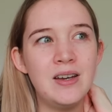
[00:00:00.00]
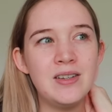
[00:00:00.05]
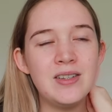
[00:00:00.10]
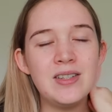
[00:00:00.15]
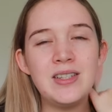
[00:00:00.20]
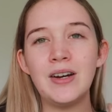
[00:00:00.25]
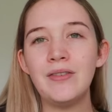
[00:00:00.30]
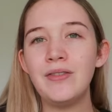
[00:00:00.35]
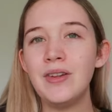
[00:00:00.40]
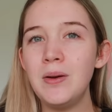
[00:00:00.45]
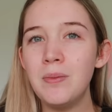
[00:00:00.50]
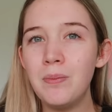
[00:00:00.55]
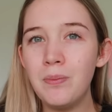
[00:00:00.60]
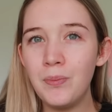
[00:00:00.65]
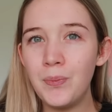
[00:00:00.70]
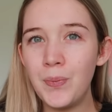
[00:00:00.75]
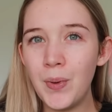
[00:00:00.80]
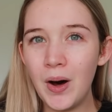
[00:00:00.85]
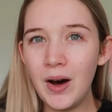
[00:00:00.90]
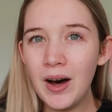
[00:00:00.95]
stuff that you
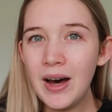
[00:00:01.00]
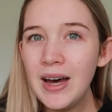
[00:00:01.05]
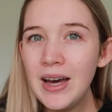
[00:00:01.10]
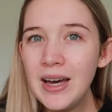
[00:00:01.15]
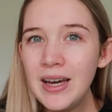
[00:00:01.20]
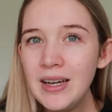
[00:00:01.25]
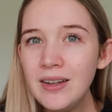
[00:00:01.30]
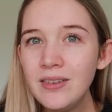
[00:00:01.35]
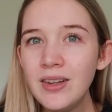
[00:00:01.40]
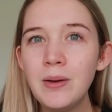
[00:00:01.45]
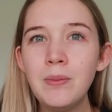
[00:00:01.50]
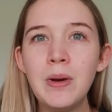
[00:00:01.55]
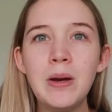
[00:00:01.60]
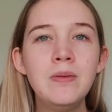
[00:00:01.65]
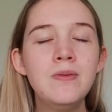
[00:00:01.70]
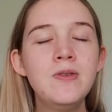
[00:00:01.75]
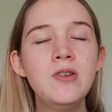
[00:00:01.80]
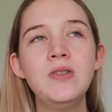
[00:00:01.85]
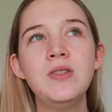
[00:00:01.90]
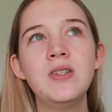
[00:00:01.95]
buy. Like,
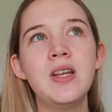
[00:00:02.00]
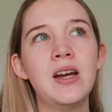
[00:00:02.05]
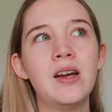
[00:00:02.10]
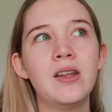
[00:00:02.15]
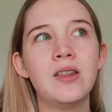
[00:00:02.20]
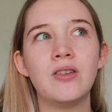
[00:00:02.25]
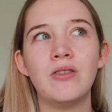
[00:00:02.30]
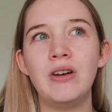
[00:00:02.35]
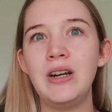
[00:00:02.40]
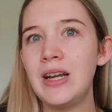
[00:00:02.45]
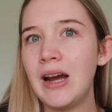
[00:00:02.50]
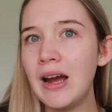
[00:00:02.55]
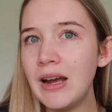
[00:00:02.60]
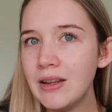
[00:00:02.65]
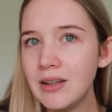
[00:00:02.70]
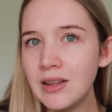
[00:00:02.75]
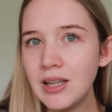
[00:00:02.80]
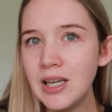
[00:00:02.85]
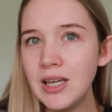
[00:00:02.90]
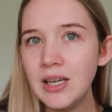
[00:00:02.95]
maybe if it was like a
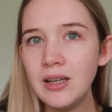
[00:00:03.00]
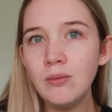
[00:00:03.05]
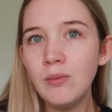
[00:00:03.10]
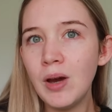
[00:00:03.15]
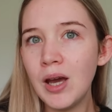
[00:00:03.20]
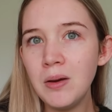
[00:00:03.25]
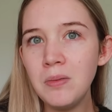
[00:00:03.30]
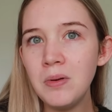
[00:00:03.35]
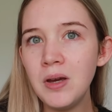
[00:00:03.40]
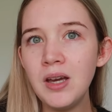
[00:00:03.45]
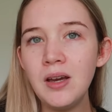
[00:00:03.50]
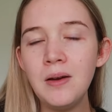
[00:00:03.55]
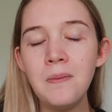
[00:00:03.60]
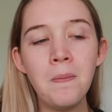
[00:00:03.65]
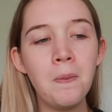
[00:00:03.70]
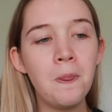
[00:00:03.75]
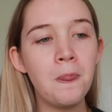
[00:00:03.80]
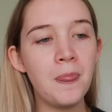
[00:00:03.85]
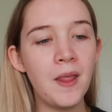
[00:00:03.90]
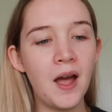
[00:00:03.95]
3-day thing,
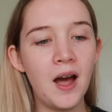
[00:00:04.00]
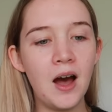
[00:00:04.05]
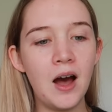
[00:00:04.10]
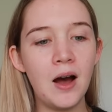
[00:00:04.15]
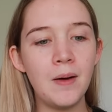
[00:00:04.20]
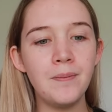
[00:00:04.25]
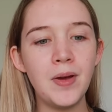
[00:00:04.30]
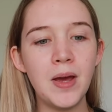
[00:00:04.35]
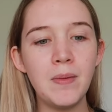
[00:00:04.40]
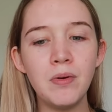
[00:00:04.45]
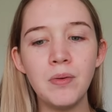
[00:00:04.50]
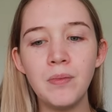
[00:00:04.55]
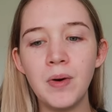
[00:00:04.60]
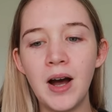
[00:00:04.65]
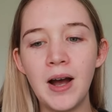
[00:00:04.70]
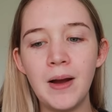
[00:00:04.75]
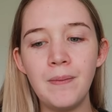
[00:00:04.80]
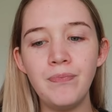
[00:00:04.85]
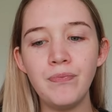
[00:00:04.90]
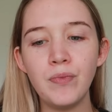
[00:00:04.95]
maybe people
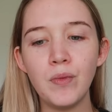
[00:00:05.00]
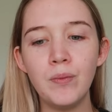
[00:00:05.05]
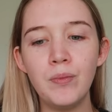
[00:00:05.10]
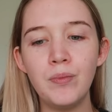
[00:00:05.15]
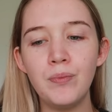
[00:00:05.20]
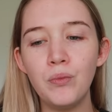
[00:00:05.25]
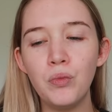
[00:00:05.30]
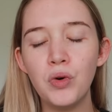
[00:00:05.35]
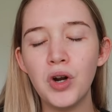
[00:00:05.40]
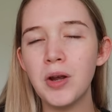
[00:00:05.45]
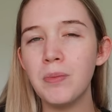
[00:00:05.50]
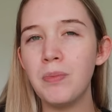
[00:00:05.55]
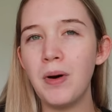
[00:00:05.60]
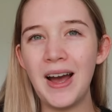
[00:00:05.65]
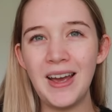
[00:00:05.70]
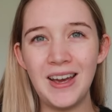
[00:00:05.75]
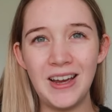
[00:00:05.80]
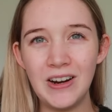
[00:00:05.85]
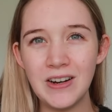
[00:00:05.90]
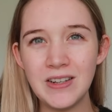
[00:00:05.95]
might want to
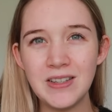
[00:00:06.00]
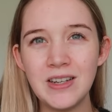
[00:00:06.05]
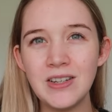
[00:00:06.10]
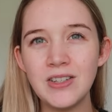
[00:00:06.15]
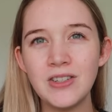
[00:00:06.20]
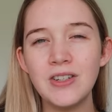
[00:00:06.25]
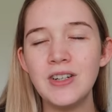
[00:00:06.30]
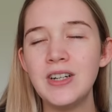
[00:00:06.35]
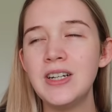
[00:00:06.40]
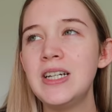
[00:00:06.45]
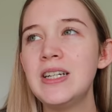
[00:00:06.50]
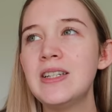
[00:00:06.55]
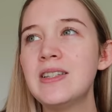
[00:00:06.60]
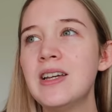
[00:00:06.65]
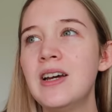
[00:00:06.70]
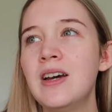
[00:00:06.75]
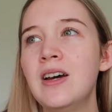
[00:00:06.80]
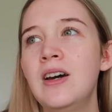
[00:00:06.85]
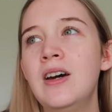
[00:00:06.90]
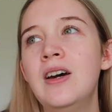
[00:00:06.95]
buy hair accessories.
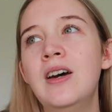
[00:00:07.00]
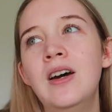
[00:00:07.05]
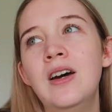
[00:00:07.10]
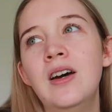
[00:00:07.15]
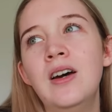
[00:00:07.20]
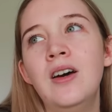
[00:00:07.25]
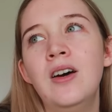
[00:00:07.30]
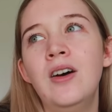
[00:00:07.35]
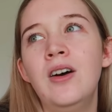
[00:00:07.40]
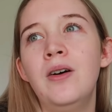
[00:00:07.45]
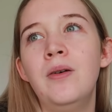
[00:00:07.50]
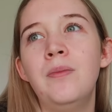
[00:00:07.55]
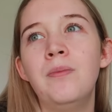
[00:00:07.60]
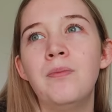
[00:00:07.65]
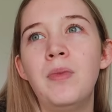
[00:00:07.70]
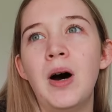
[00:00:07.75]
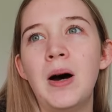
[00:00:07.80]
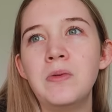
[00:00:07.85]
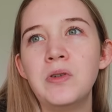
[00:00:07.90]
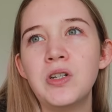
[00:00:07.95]

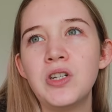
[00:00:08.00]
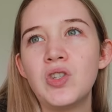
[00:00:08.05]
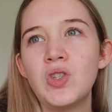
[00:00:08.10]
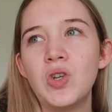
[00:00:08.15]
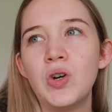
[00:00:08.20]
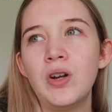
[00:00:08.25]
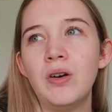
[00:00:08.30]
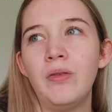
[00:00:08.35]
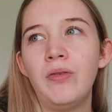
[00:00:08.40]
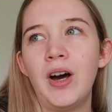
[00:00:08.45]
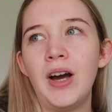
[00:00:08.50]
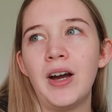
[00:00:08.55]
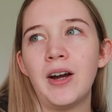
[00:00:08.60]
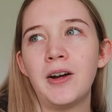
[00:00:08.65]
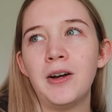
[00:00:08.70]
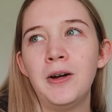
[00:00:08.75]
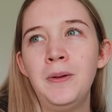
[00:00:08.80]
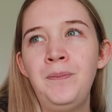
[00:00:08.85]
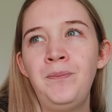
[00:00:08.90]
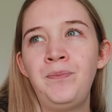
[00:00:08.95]
But I'm just sort of like
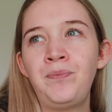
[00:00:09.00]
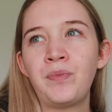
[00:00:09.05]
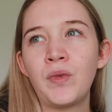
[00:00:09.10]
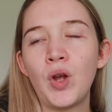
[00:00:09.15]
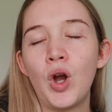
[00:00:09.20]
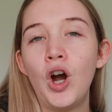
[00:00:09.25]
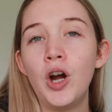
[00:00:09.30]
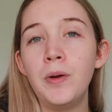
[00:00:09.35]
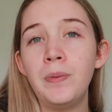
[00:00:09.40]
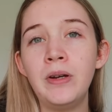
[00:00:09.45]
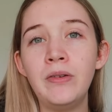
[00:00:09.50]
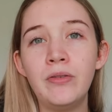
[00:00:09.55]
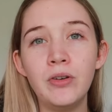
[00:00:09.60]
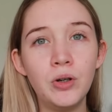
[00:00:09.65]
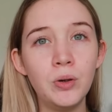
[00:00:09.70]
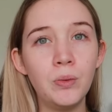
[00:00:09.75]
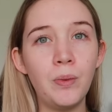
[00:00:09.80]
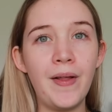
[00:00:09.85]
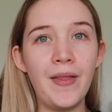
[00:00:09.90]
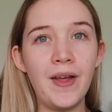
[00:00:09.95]
hoping for
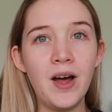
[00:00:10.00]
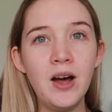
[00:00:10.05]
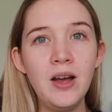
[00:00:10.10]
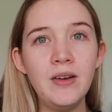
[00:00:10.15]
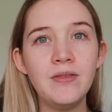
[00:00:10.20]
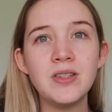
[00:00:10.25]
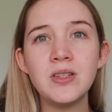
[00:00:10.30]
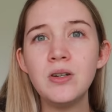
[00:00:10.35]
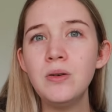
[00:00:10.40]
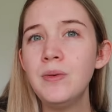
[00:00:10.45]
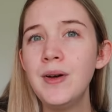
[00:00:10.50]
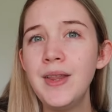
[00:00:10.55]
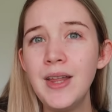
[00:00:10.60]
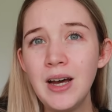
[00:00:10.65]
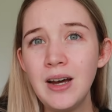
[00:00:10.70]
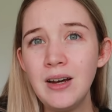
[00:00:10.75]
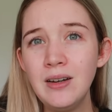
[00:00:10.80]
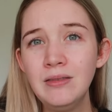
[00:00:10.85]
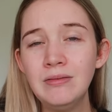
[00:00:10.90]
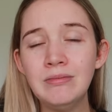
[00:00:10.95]
good weather. If it's good
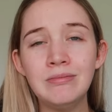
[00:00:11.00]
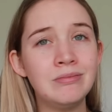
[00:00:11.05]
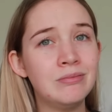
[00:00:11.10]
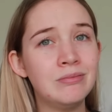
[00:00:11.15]
weather,